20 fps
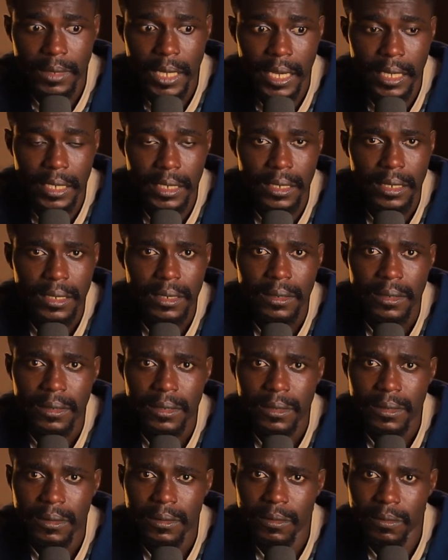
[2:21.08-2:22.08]
like
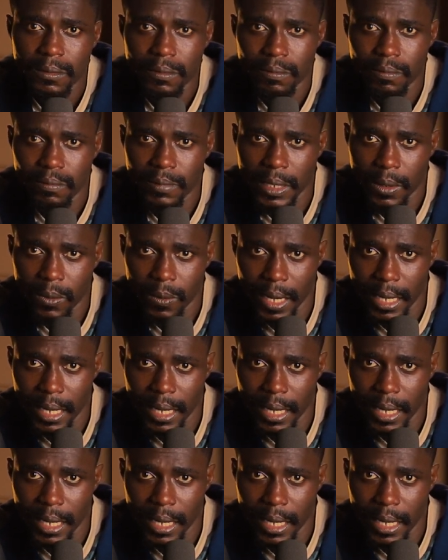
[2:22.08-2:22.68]
the